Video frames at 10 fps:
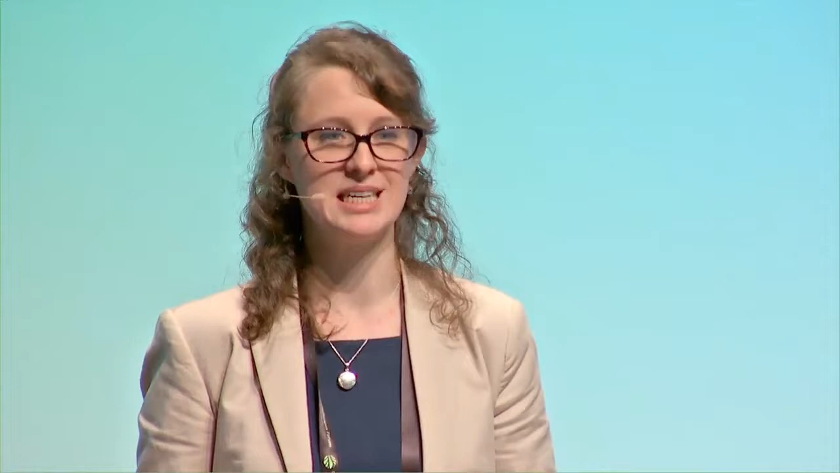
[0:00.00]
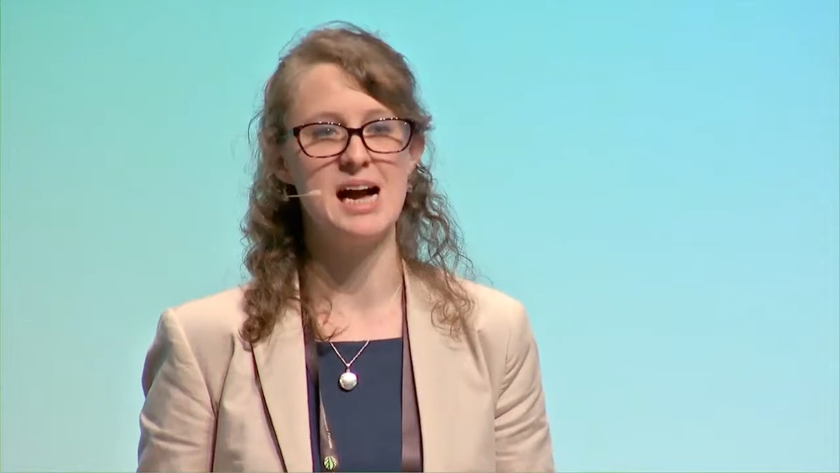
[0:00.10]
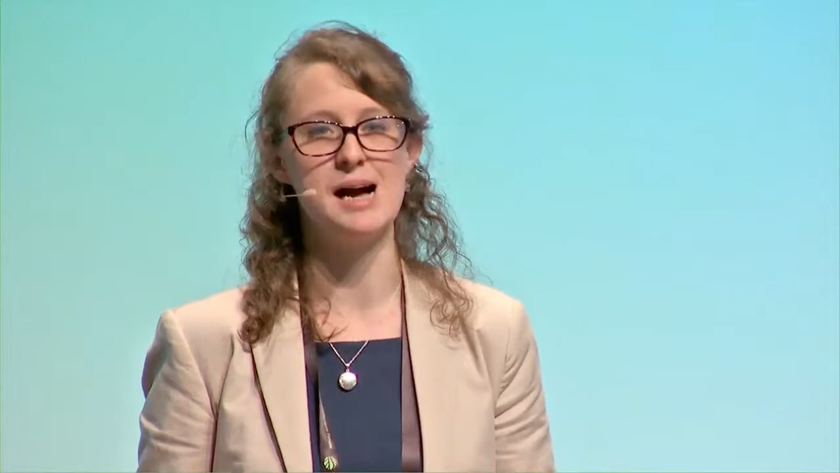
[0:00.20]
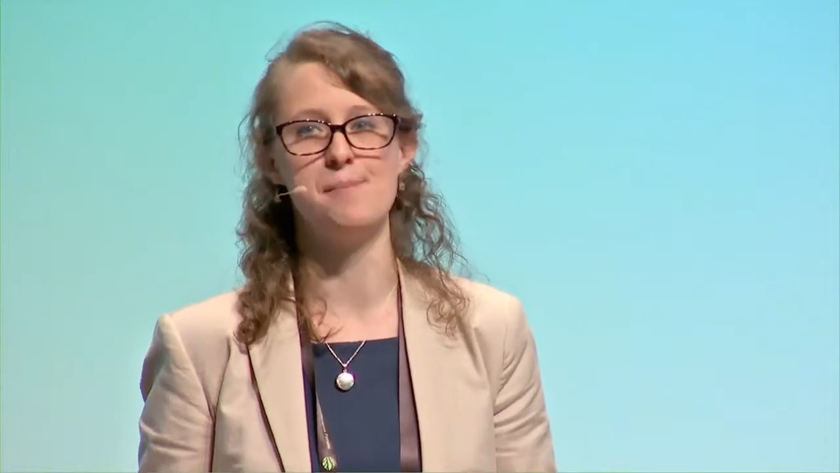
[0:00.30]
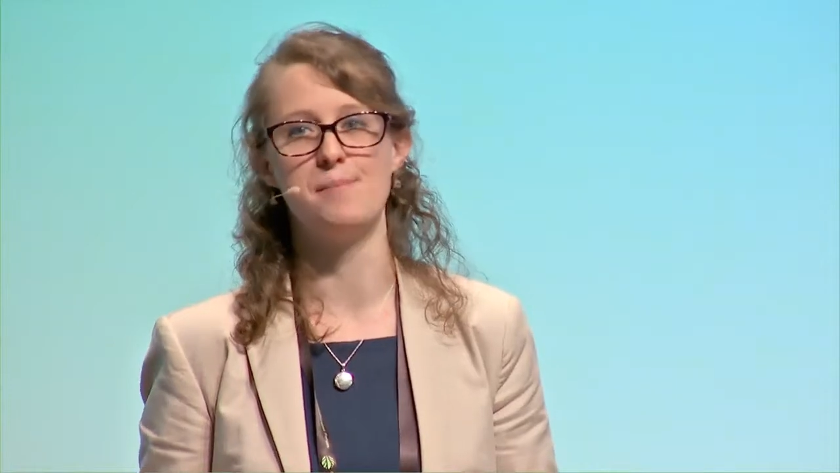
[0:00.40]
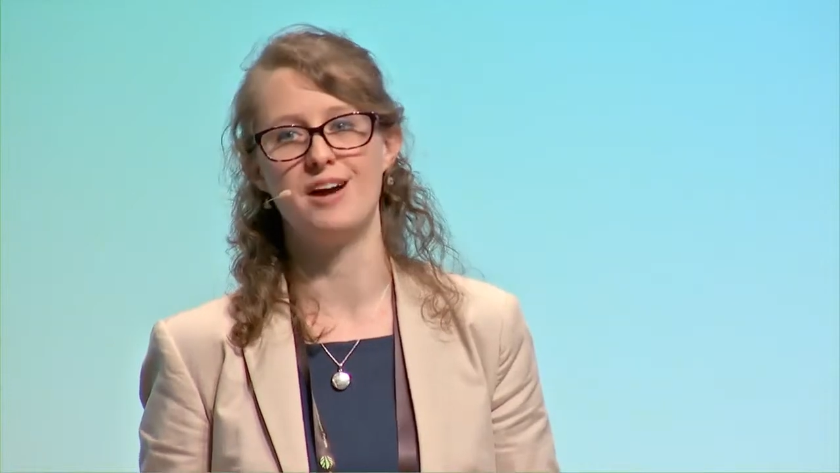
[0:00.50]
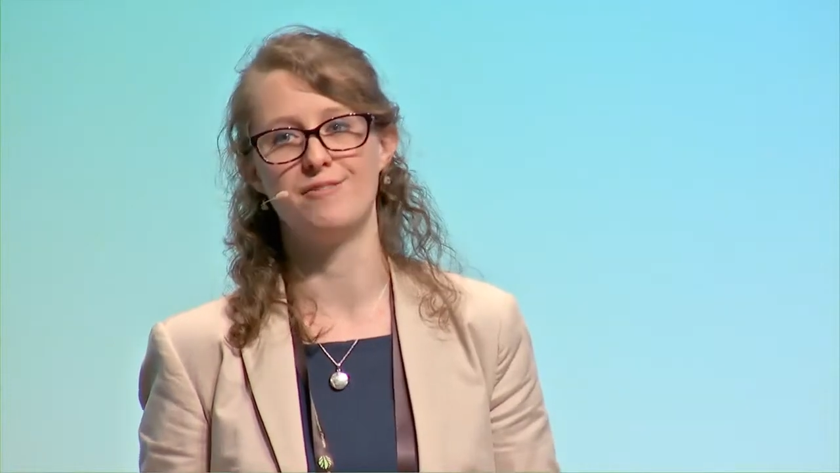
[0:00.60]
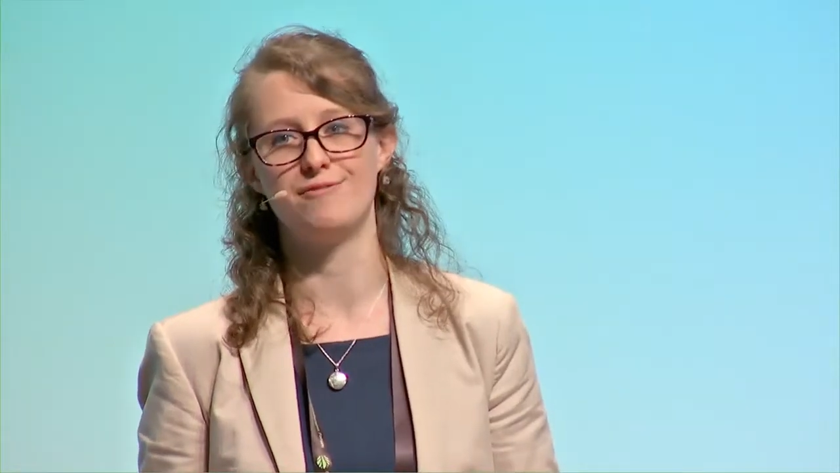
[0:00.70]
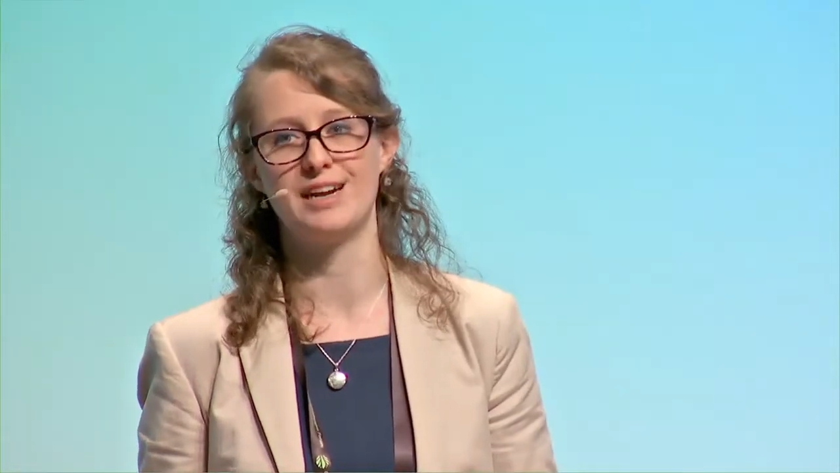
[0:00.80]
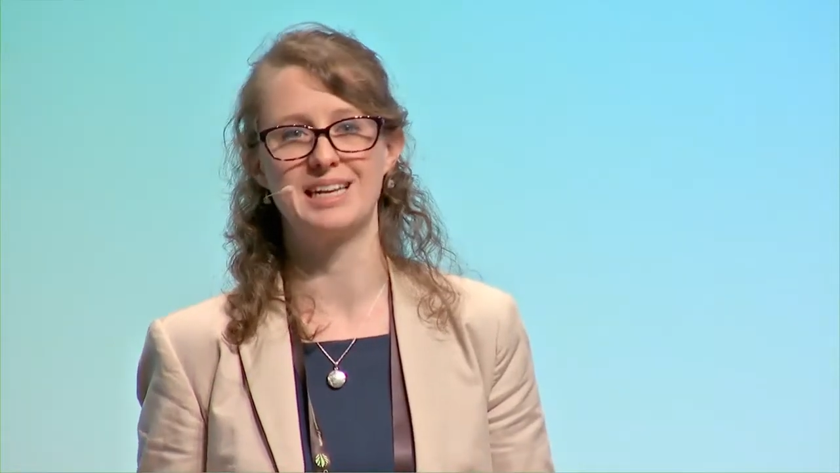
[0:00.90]

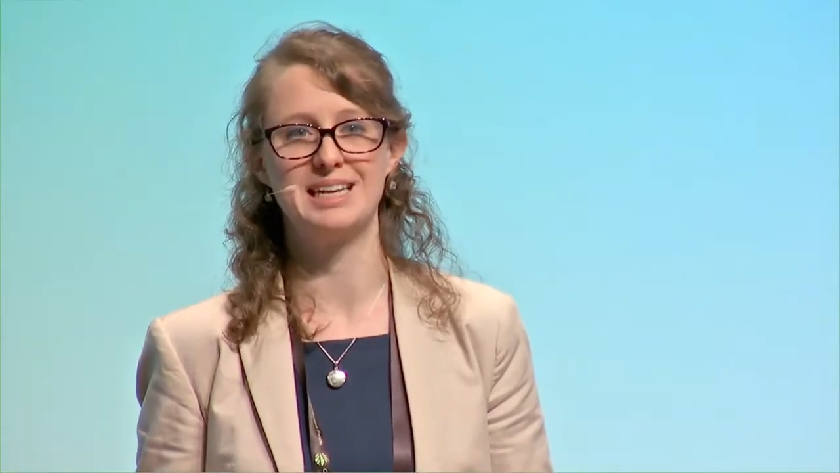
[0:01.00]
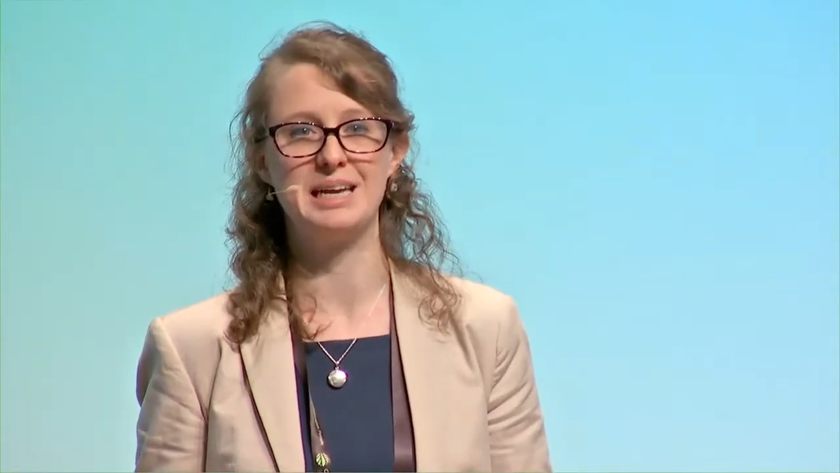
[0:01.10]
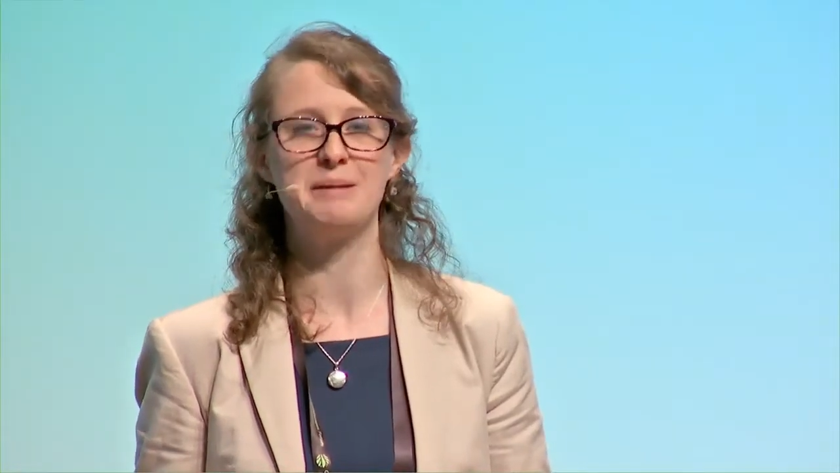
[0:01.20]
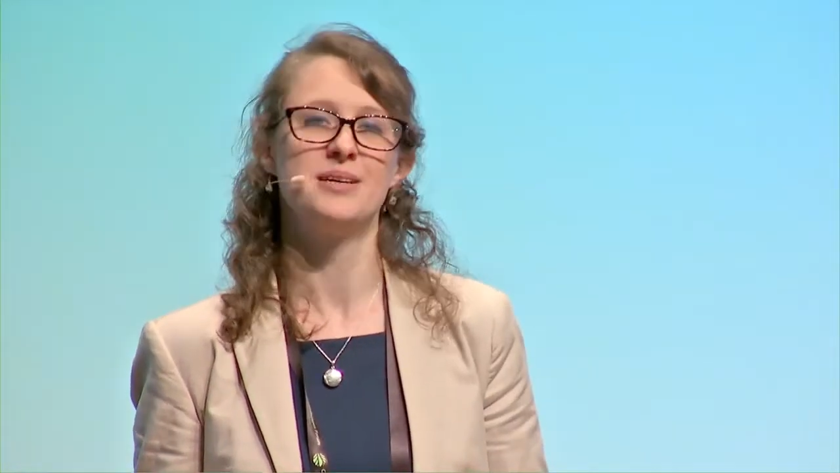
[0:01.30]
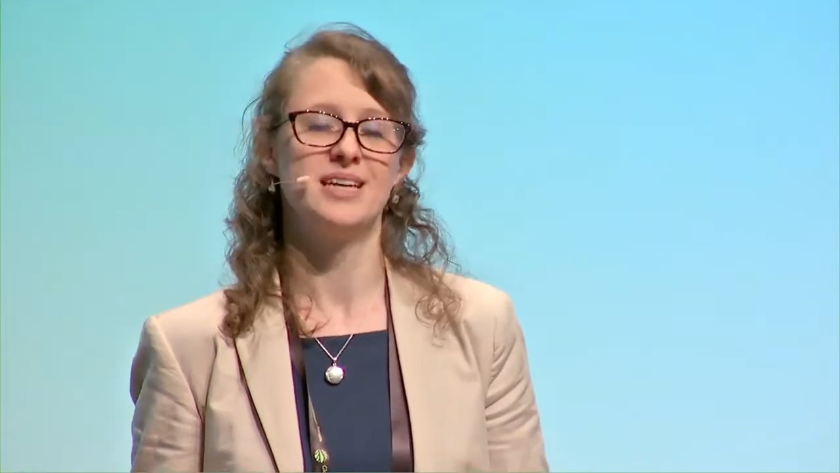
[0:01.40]
and frankly,